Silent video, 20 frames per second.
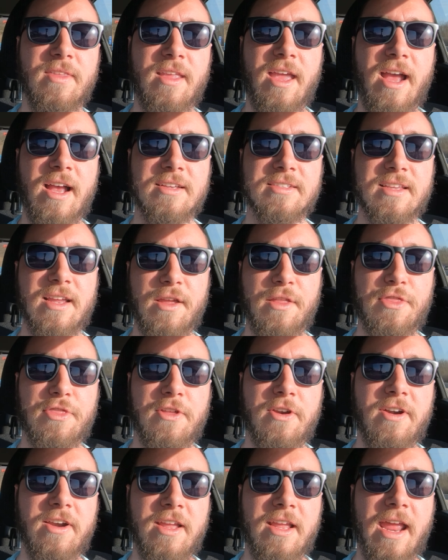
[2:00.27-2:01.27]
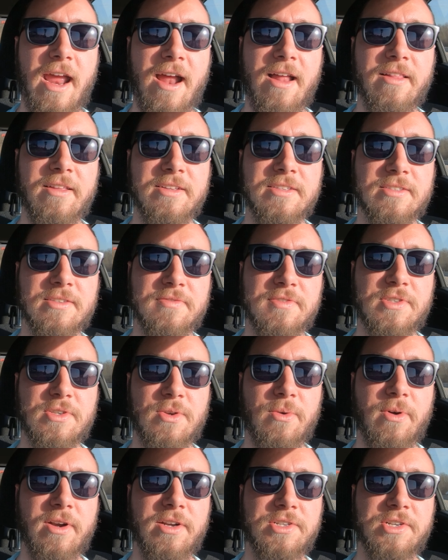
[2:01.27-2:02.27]
has like 30 gallons of
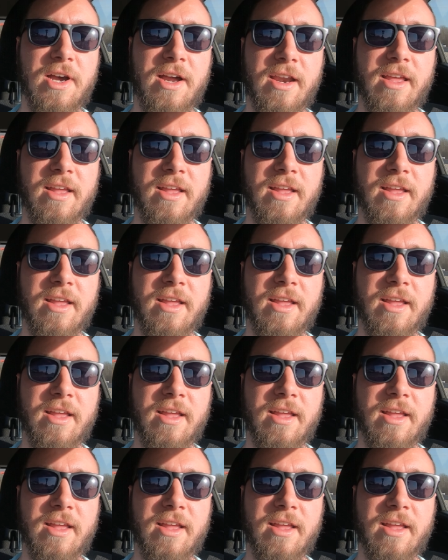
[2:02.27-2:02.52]
storage on